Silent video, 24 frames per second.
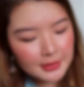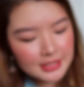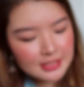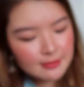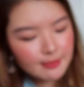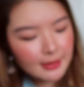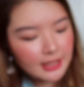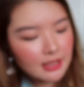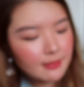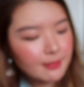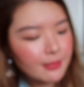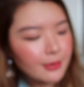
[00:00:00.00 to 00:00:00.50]

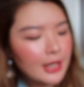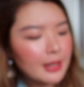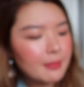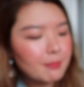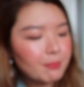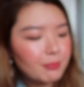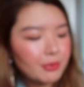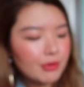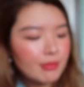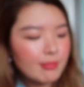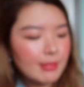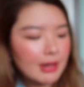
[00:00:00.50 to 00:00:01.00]
It's by the
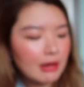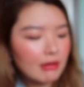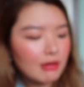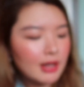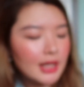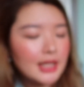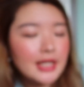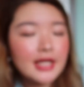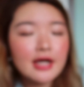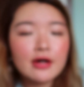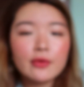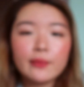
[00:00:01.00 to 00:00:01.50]
brand
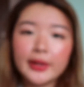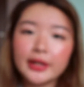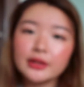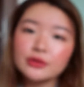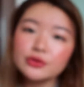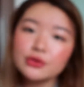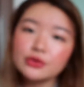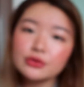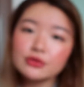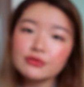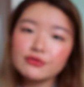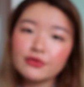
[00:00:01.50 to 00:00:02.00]
Primera. They are
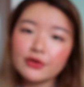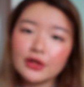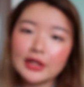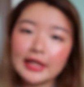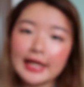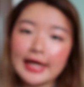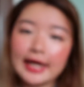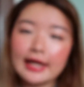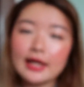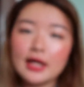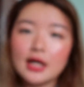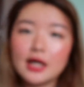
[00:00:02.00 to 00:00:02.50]
well known for
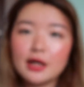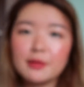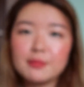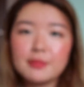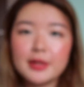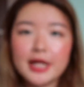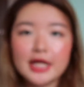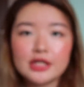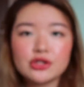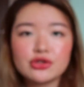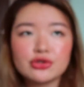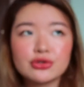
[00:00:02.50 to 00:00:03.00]
like
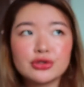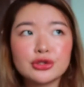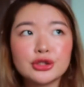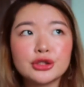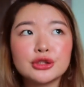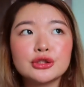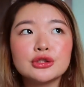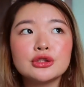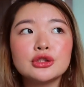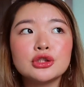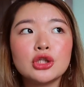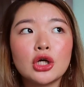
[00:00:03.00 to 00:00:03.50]

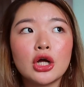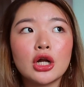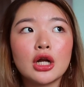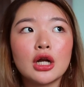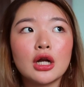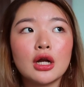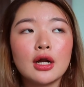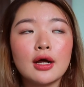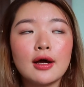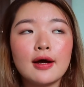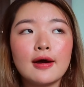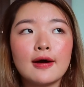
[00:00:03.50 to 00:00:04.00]
natural,
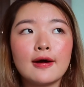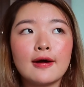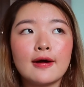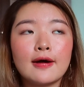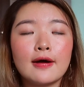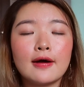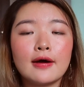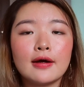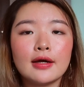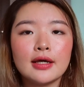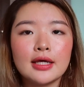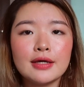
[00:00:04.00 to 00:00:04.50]
not
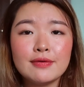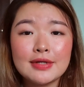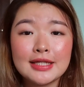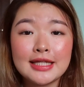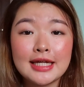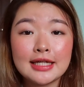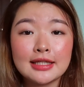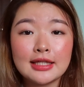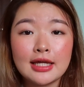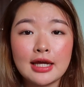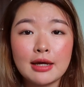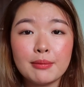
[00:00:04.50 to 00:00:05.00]

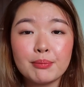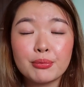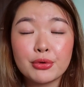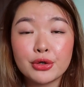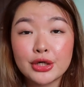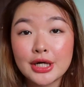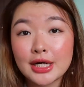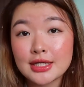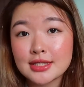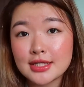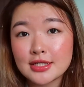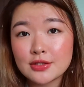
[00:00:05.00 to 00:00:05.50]
irritating
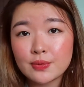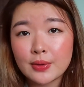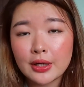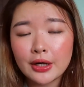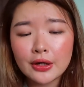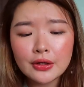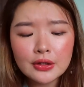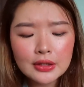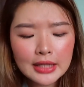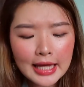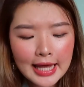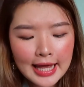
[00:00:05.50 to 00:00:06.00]
products as
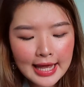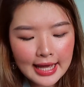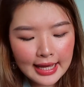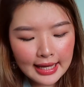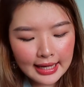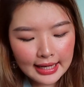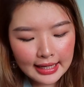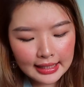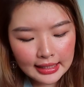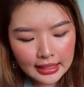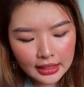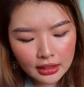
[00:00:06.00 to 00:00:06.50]
well.
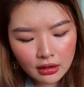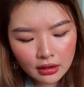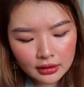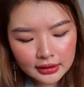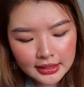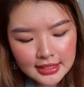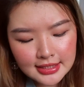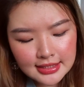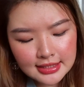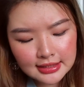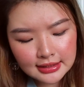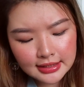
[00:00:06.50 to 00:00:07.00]
And I
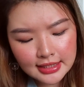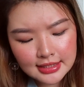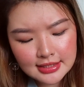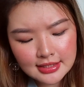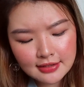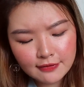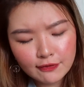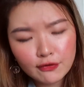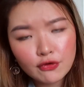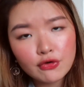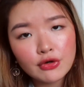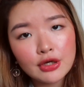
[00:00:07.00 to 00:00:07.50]
got this
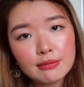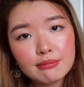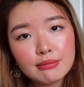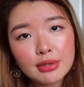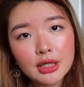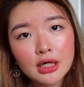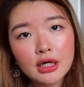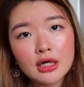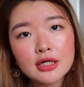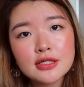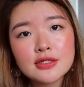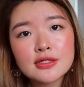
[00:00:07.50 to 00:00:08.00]
intensive cream
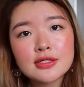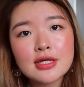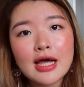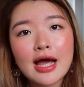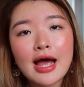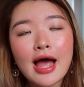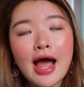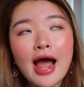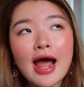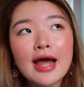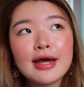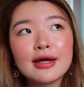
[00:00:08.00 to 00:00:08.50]
because
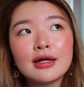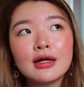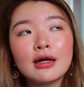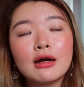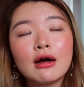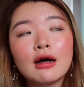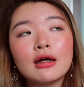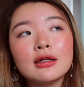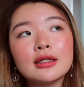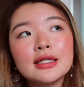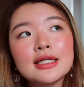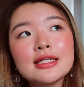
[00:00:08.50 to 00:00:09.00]
I
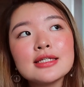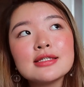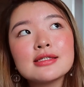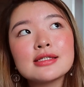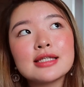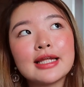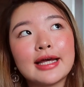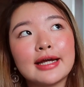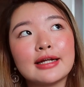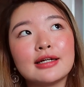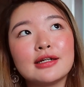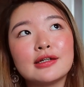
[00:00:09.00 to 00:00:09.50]
got
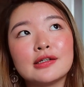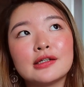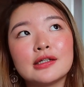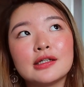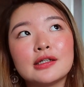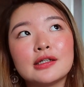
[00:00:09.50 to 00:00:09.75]
this like